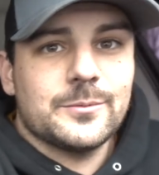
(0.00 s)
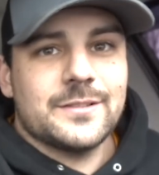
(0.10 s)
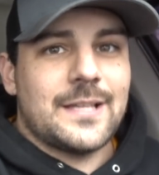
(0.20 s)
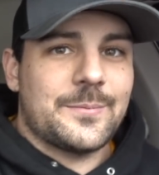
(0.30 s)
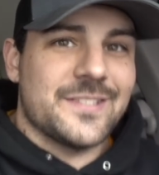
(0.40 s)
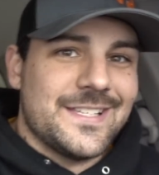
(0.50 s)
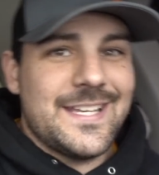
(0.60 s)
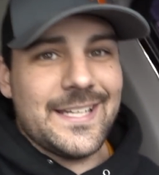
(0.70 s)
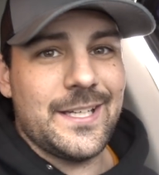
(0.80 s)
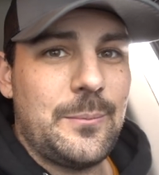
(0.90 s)
so it stops
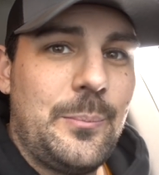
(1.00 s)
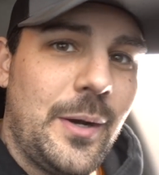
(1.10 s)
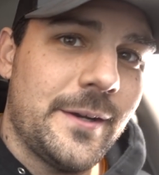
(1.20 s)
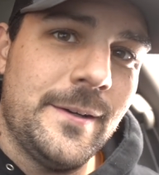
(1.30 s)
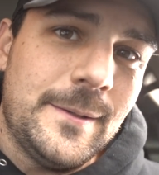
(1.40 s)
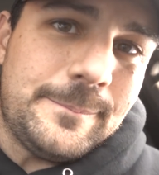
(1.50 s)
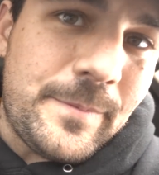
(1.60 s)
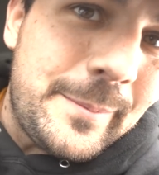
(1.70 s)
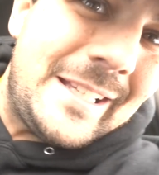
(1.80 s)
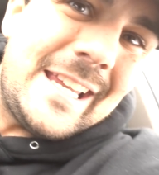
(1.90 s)
dinging, but let me